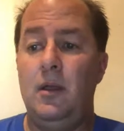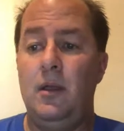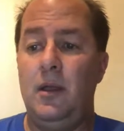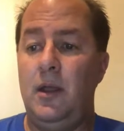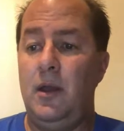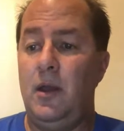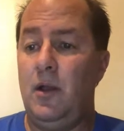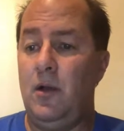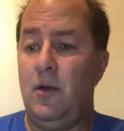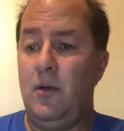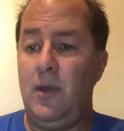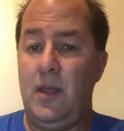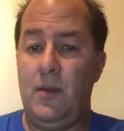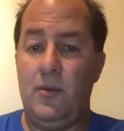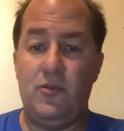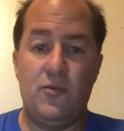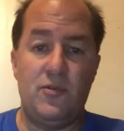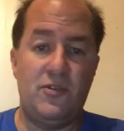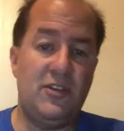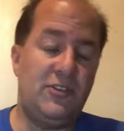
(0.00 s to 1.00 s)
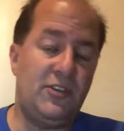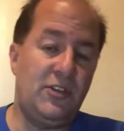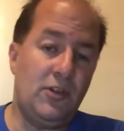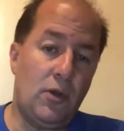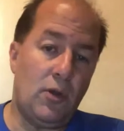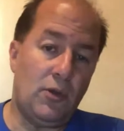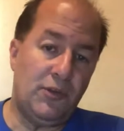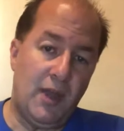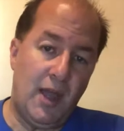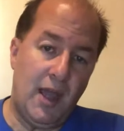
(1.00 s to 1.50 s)
he was resisting the
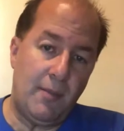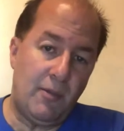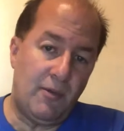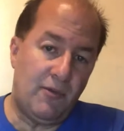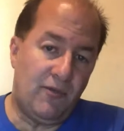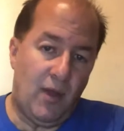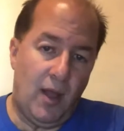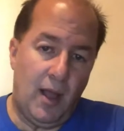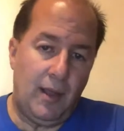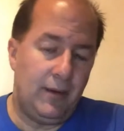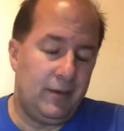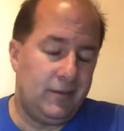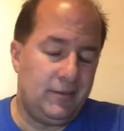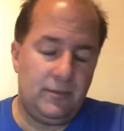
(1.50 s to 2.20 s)
whole time and fought.